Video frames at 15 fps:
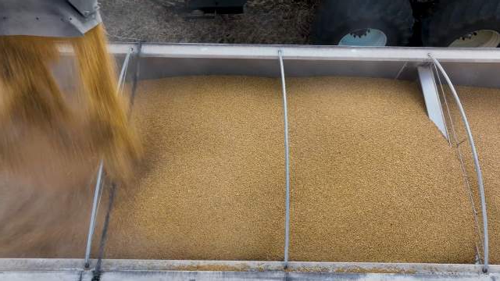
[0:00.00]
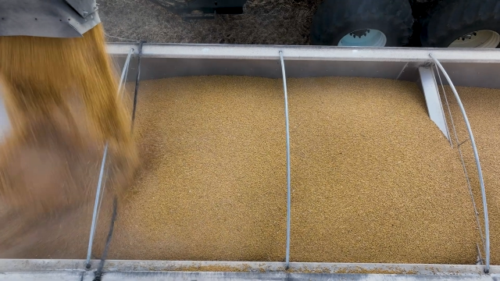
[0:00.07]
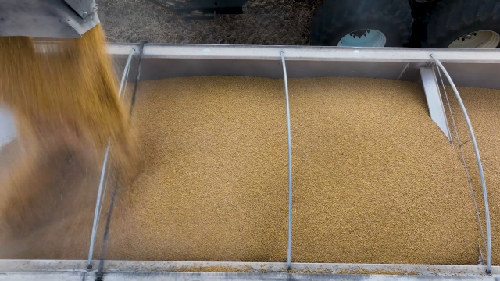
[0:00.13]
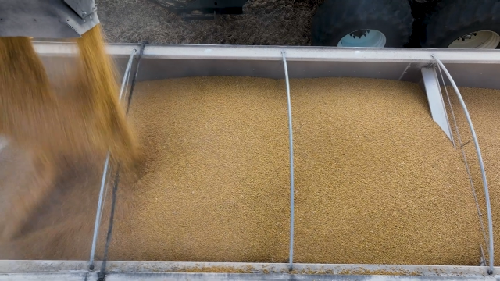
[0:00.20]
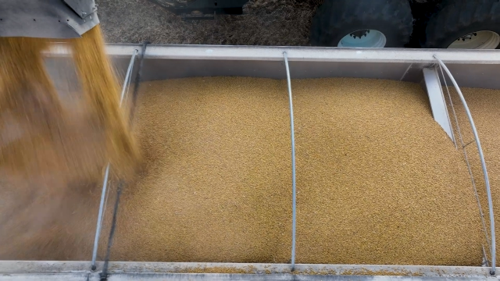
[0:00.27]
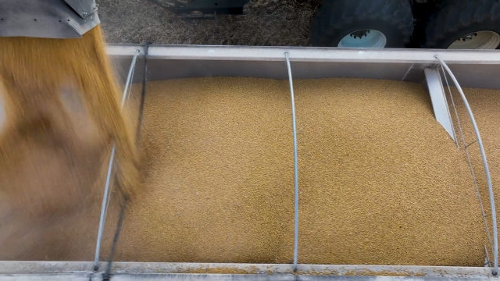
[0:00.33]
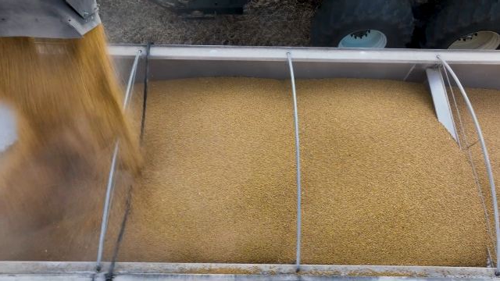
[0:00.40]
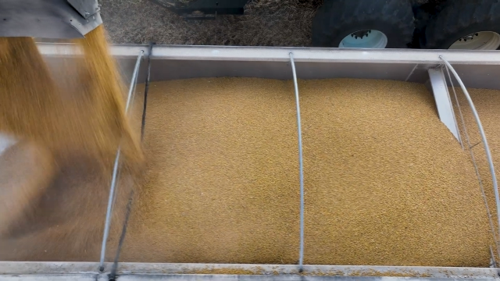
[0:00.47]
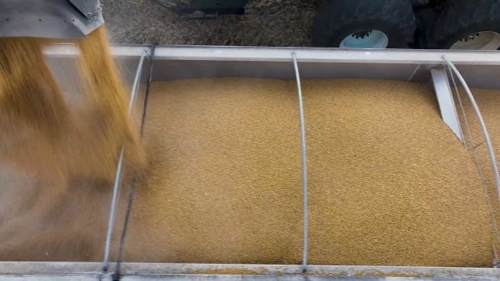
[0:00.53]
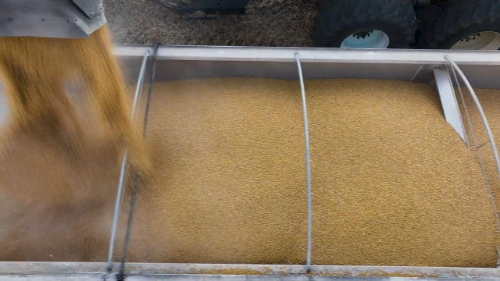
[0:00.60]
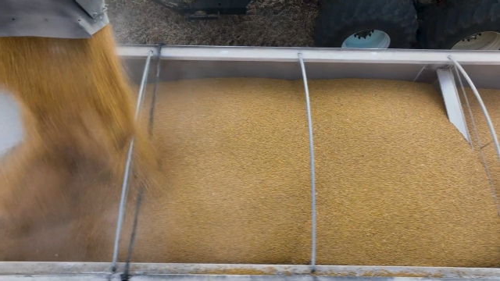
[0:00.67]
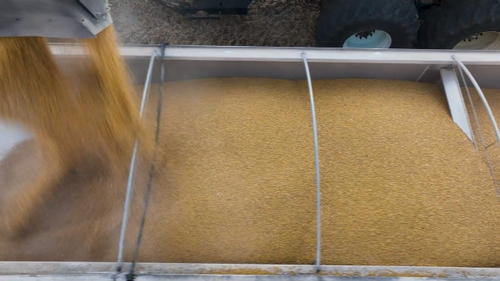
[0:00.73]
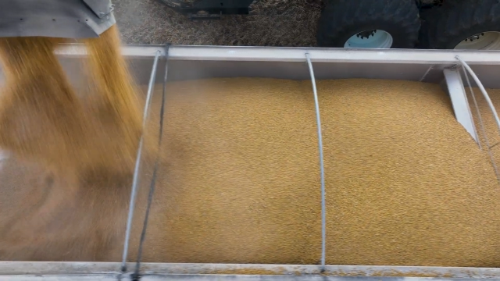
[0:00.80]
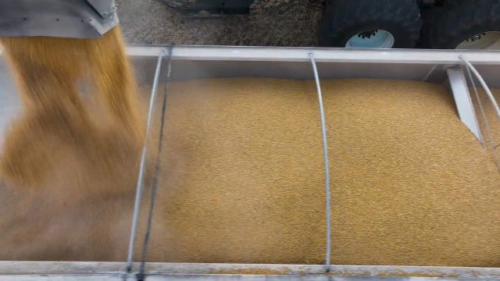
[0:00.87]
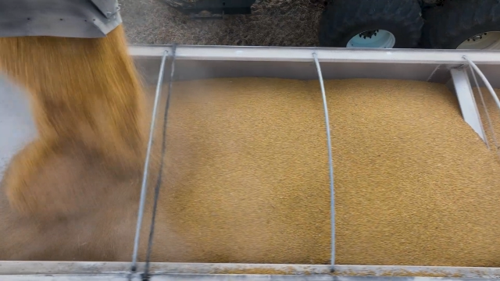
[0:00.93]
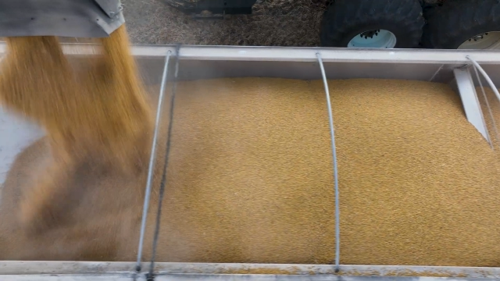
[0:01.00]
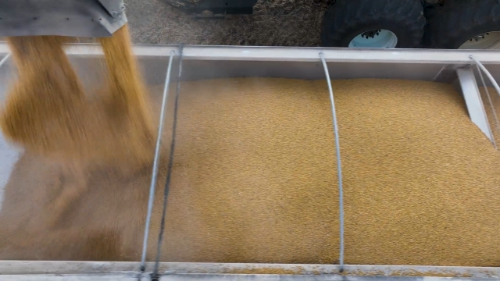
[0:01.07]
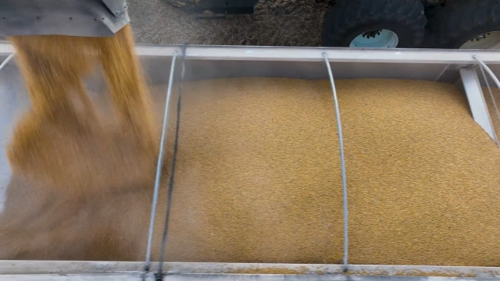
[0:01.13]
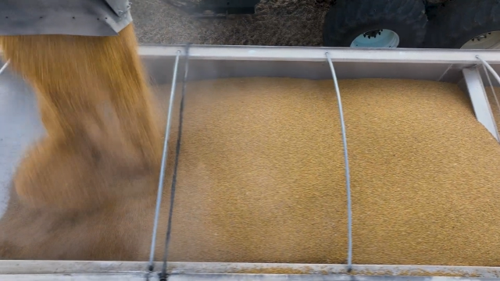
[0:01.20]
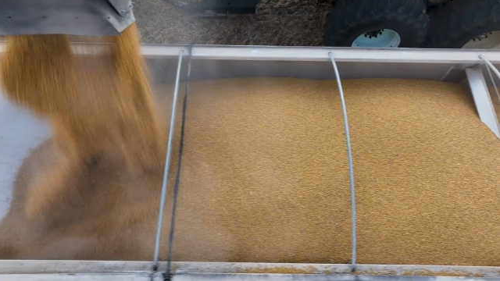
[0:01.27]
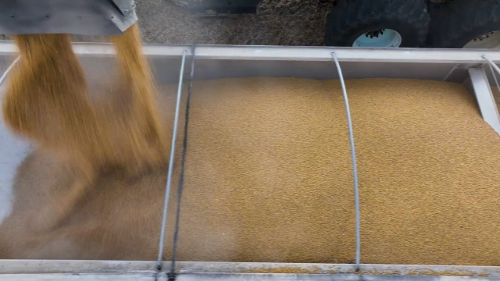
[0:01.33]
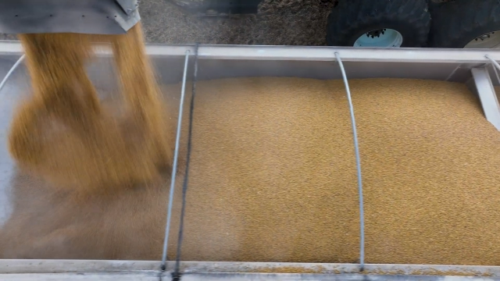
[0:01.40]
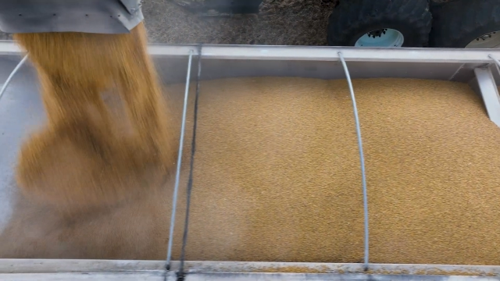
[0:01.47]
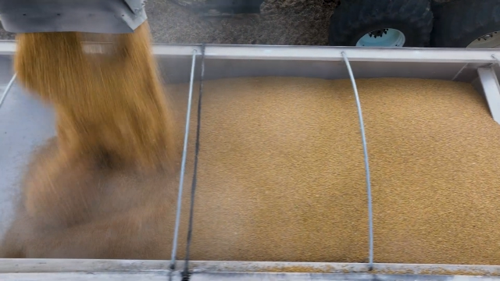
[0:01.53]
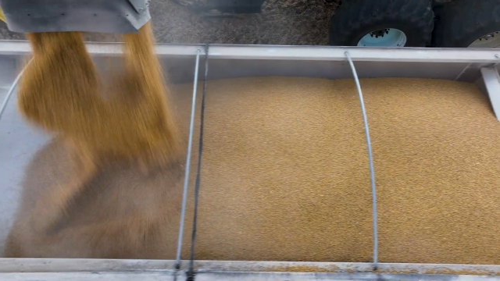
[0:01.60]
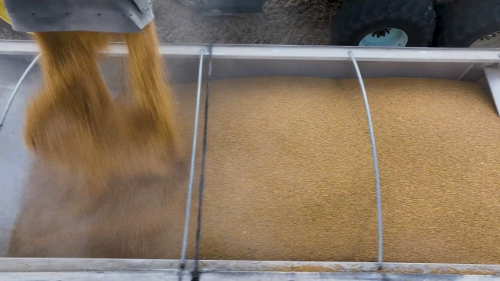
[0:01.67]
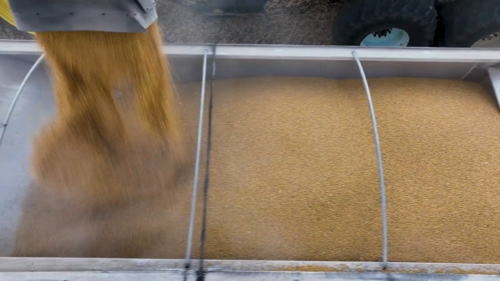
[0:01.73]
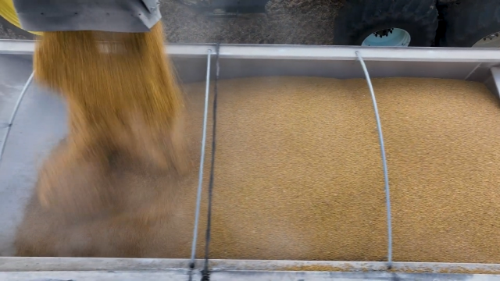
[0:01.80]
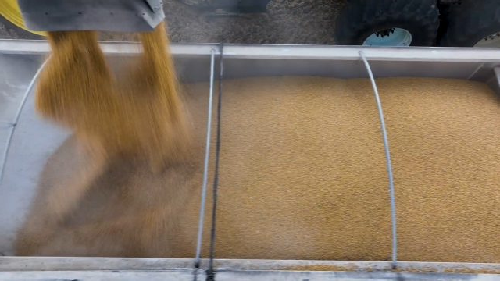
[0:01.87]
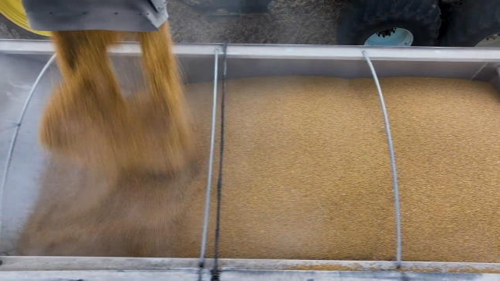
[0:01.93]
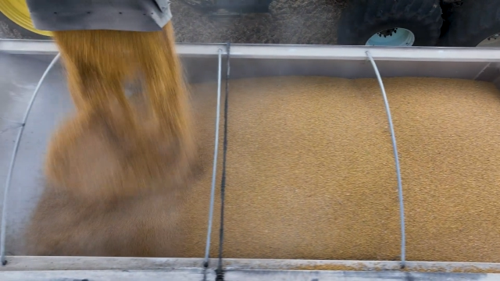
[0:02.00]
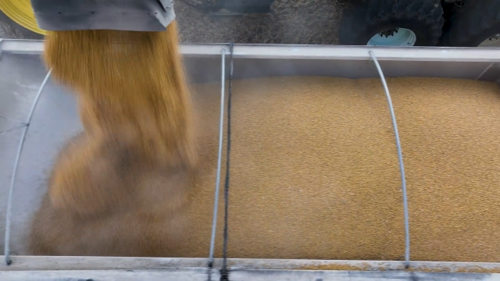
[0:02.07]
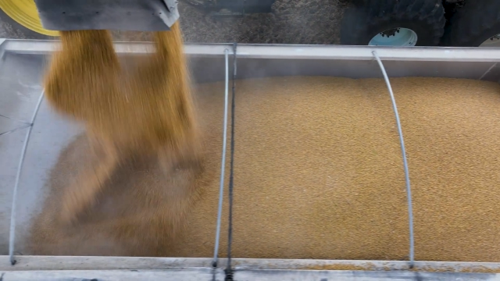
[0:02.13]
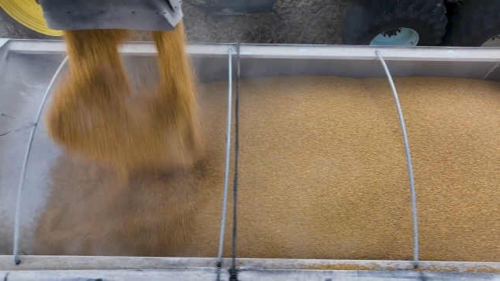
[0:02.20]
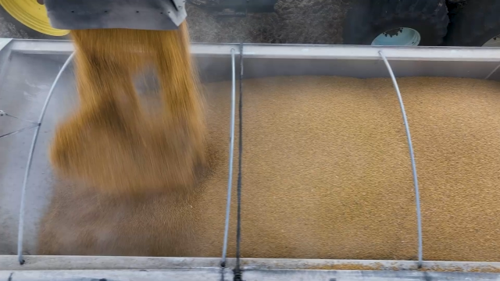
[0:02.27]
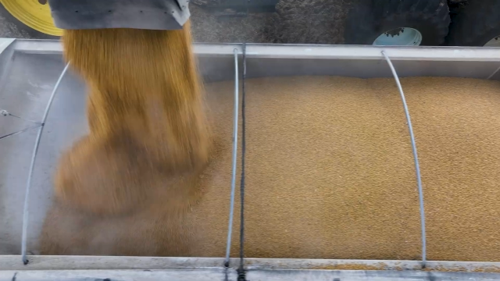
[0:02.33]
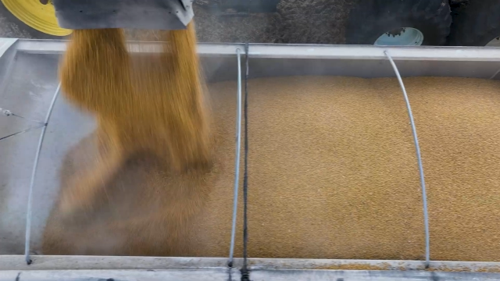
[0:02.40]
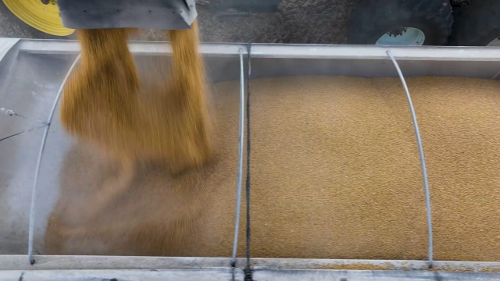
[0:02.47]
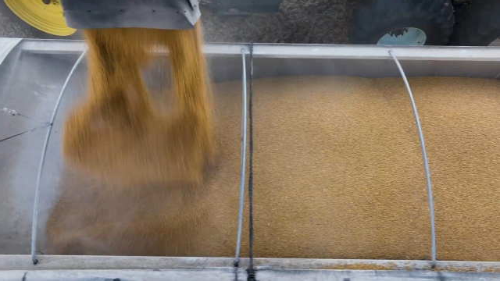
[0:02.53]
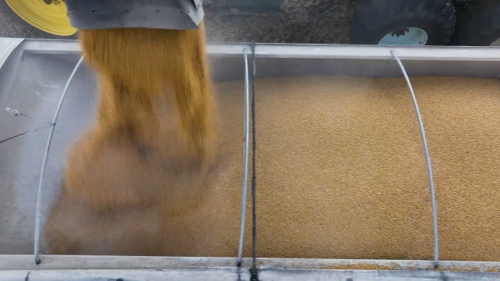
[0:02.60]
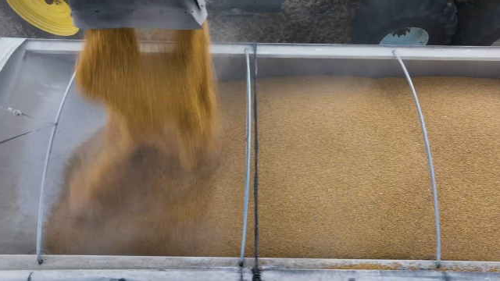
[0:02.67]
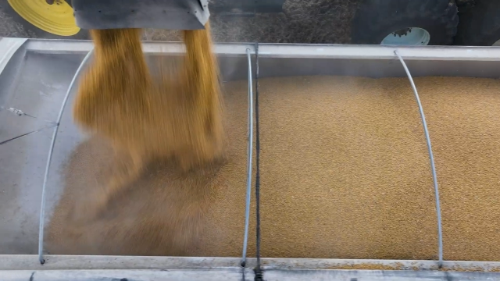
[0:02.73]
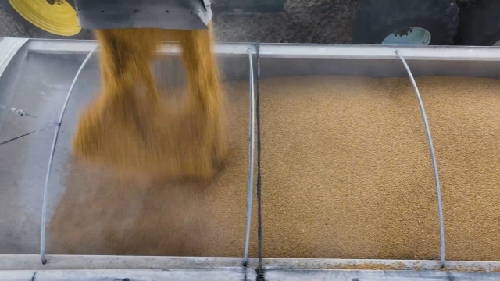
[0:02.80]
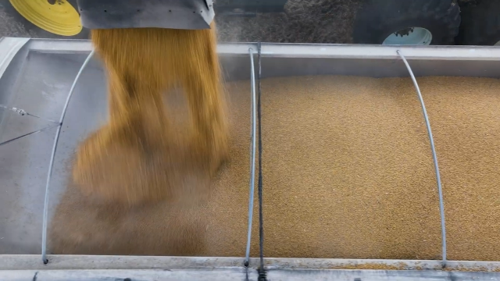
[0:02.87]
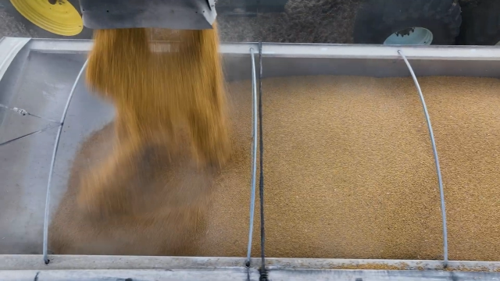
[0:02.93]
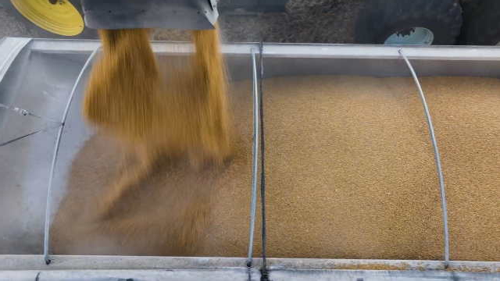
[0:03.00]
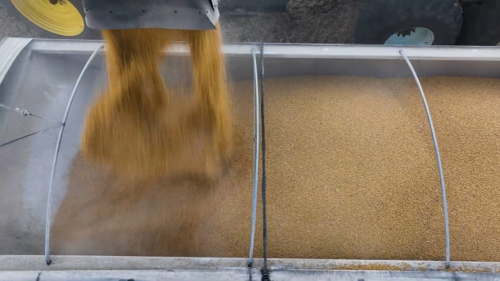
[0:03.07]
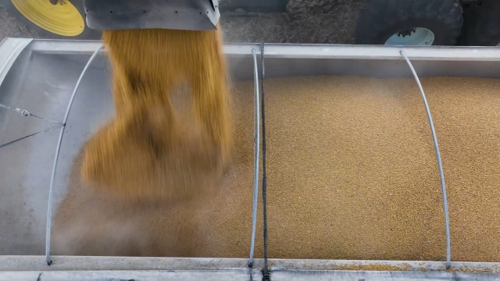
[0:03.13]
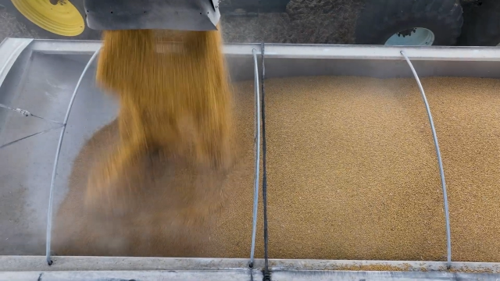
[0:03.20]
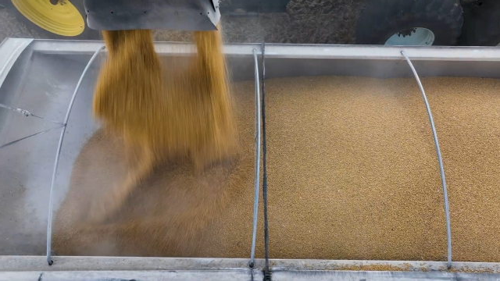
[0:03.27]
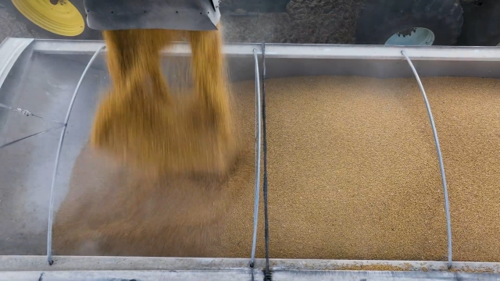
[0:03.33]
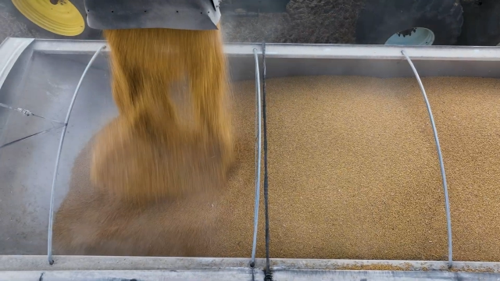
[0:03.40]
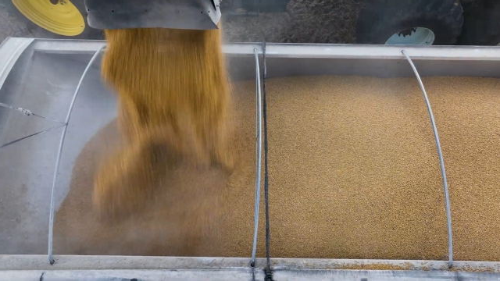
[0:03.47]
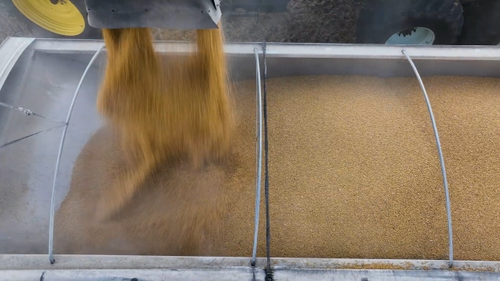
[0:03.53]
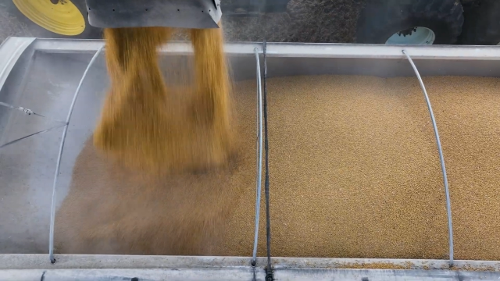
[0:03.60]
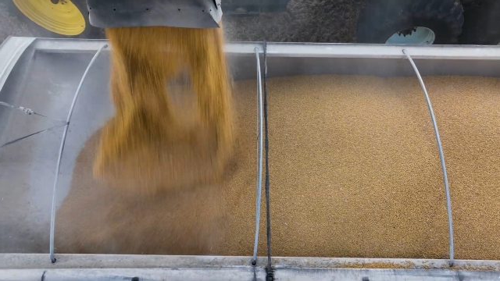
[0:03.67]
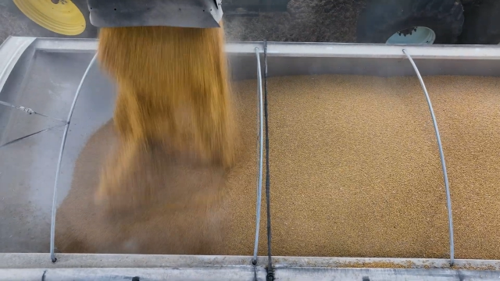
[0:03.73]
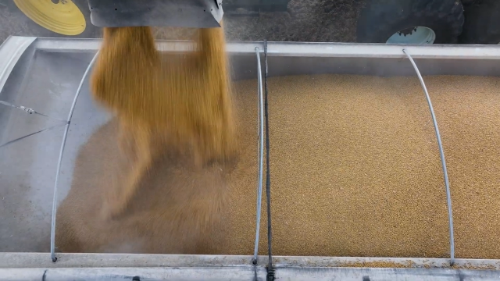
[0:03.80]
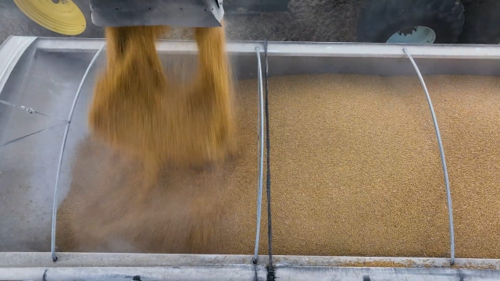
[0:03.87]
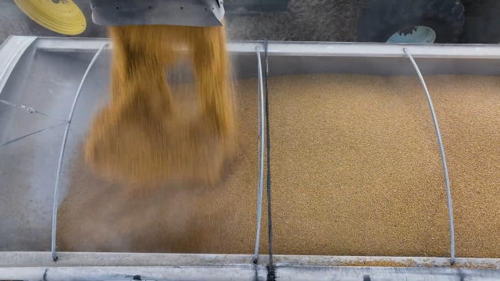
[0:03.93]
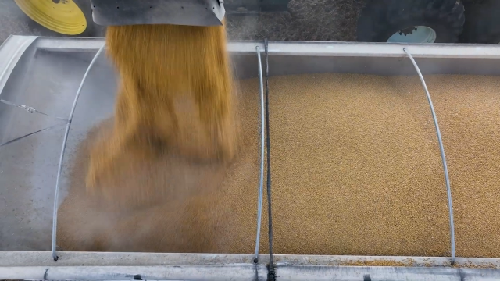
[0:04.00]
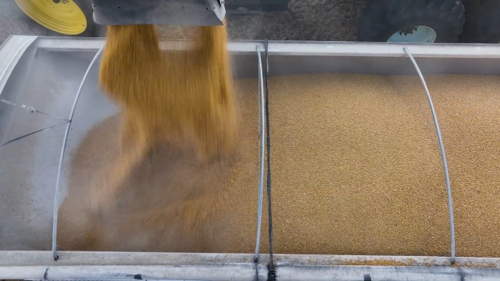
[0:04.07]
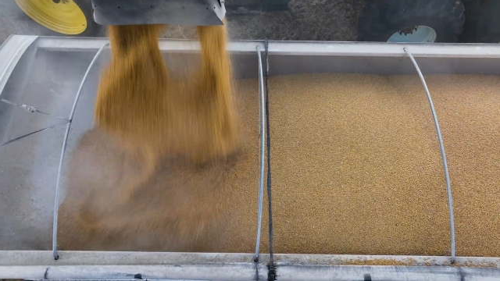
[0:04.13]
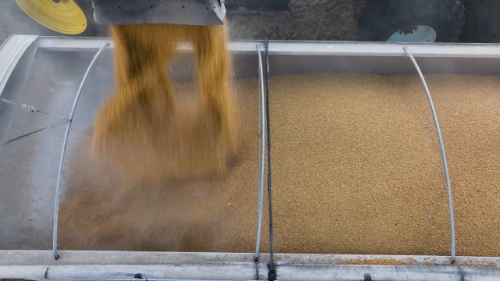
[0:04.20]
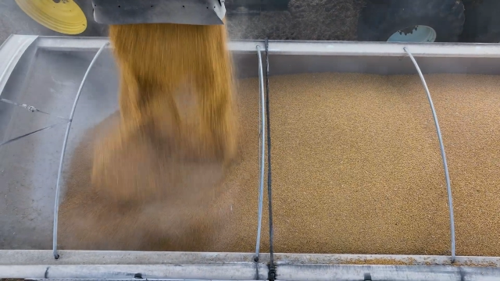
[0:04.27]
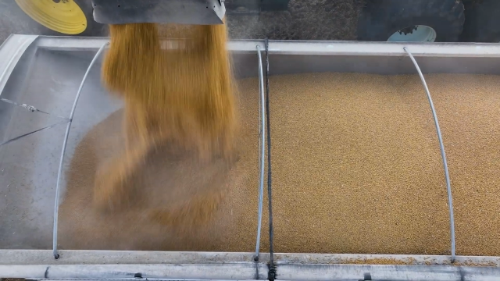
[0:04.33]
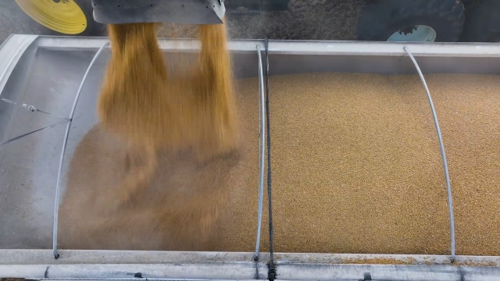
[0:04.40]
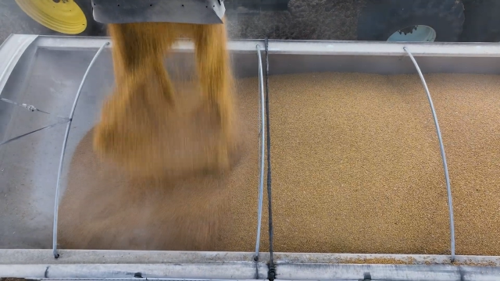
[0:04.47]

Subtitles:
[unreadable: no face in view]